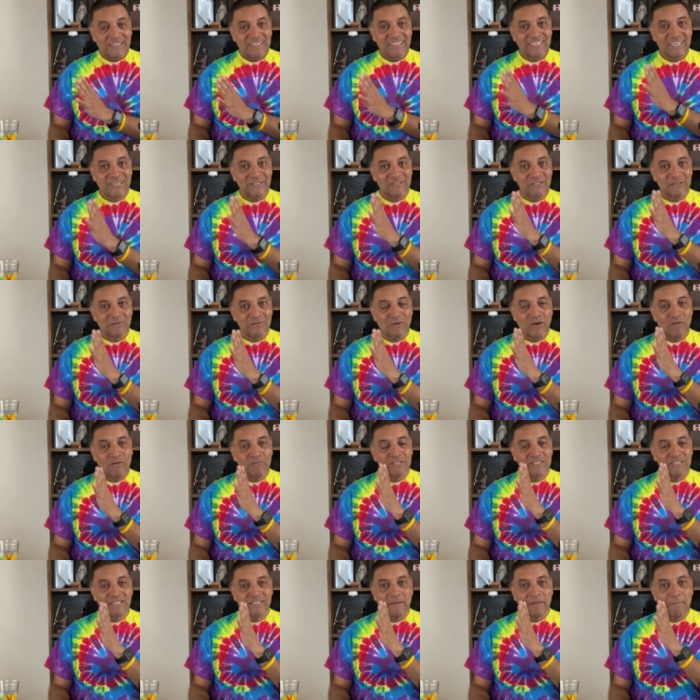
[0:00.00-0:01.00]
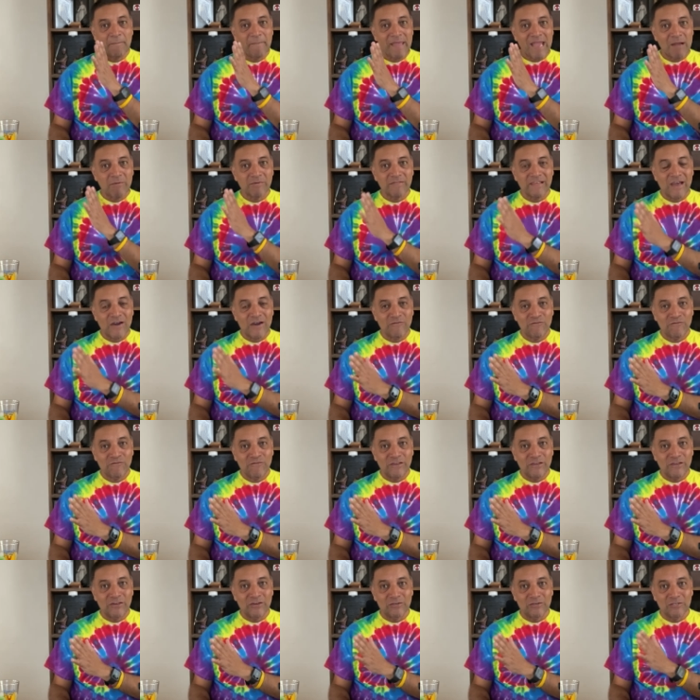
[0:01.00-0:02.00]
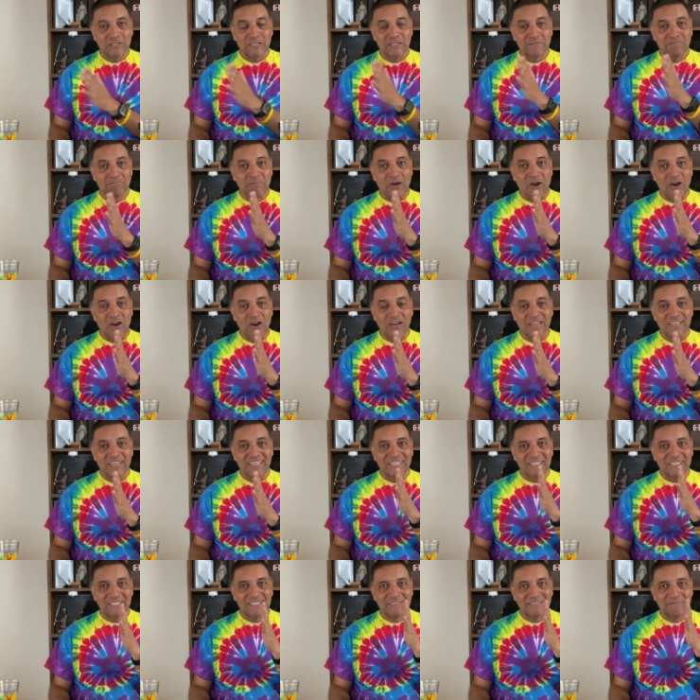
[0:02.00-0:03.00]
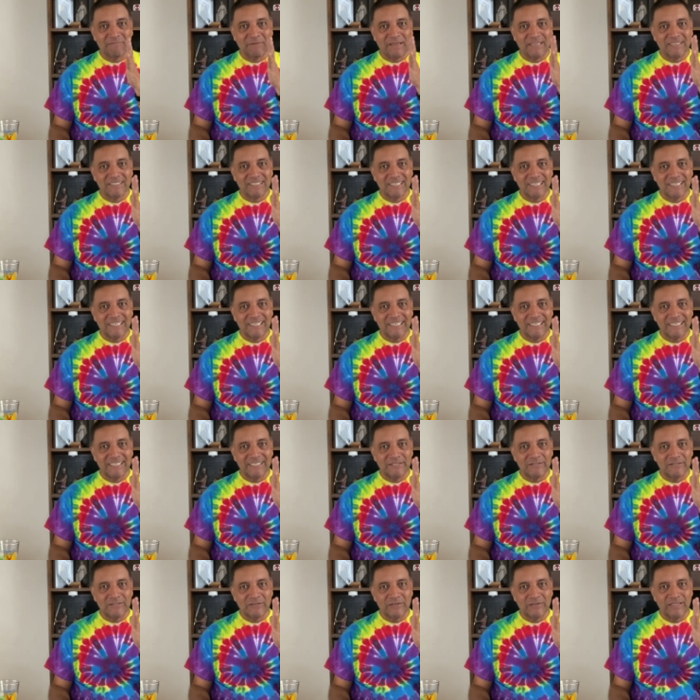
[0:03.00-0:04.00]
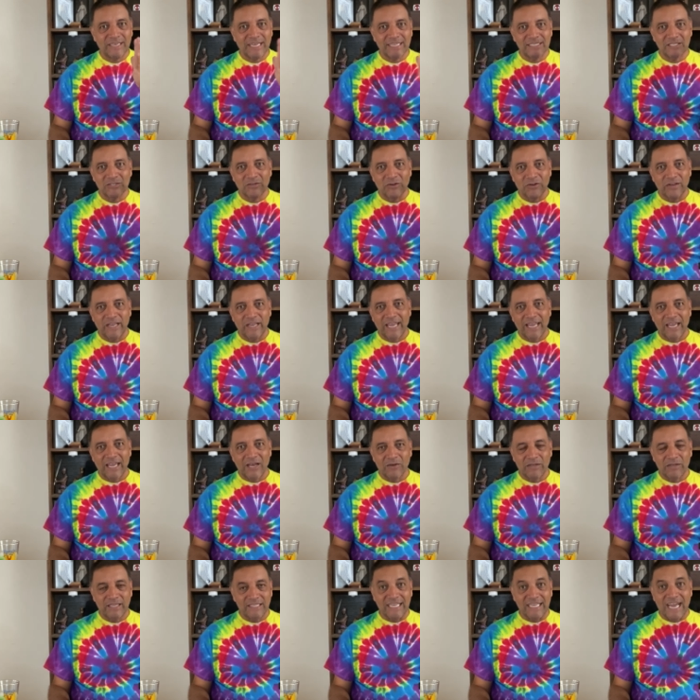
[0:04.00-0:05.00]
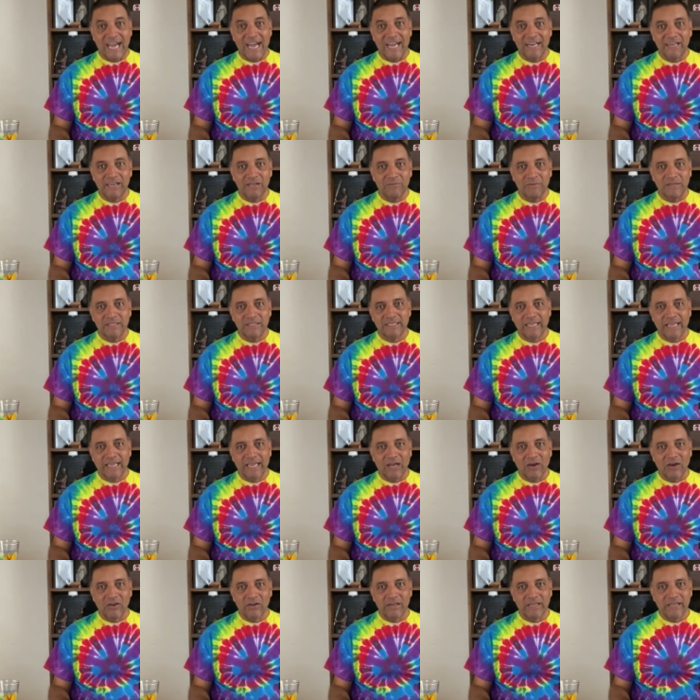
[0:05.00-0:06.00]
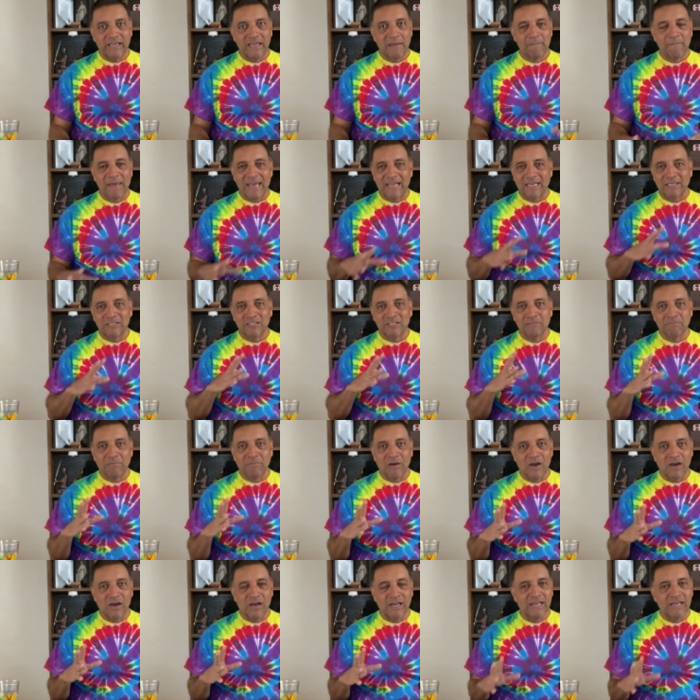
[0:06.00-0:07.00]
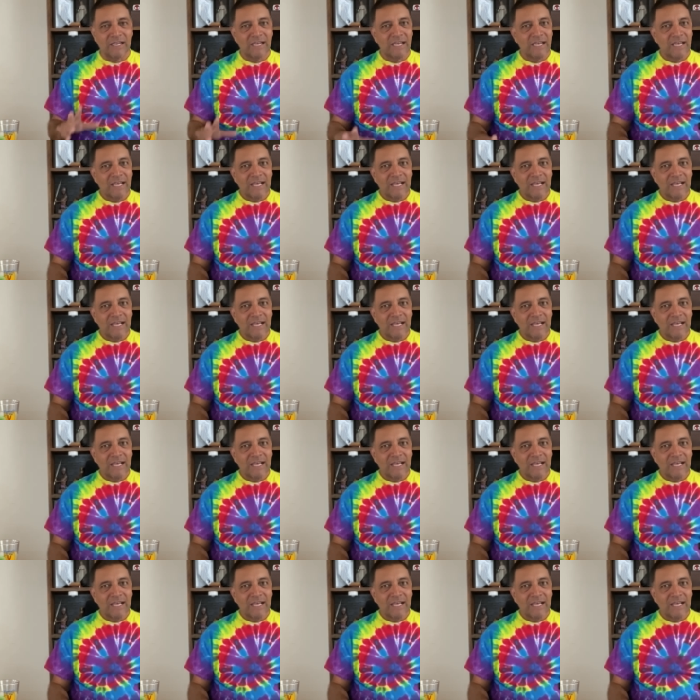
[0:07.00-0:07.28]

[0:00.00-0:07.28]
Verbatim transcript: Daredevil obviously is the man without fear, and Spawn is basically you know he had to go to hell. He died and he went to hell and he came back as Spawn.